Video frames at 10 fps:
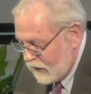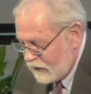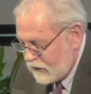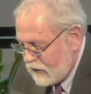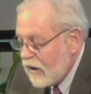
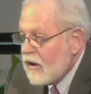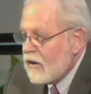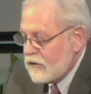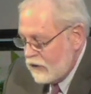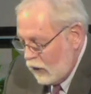it's
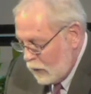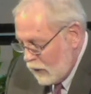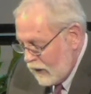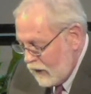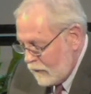
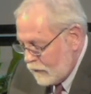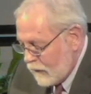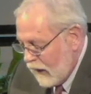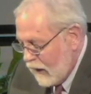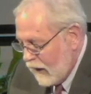sobering
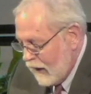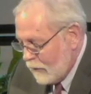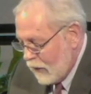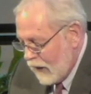and